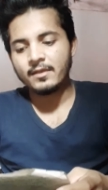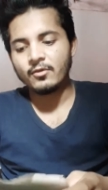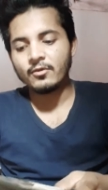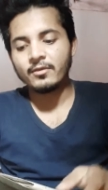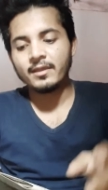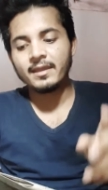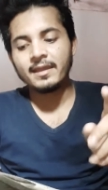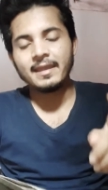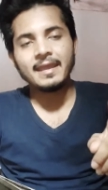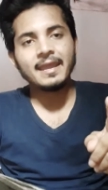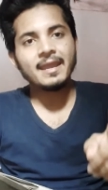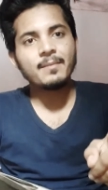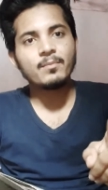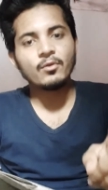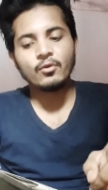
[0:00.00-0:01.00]
okay
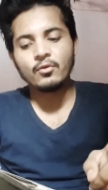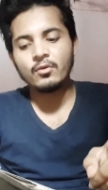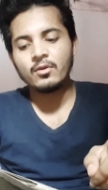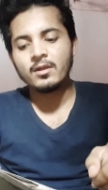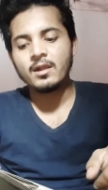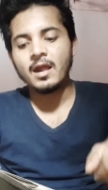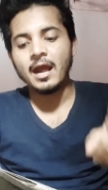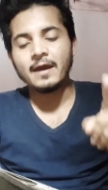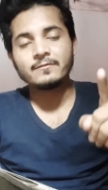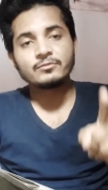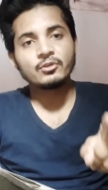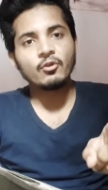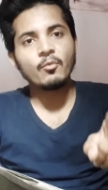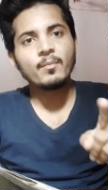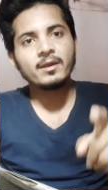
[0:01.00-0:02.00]
hey bro how's
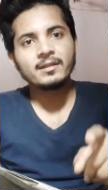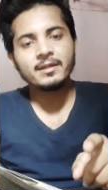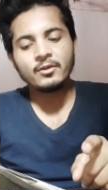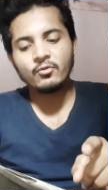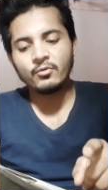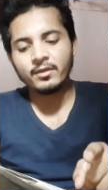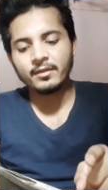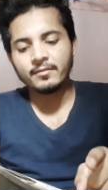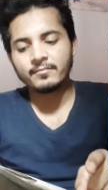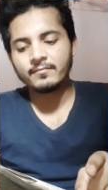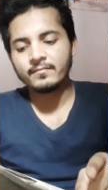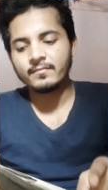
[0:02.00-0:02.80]
your brother doing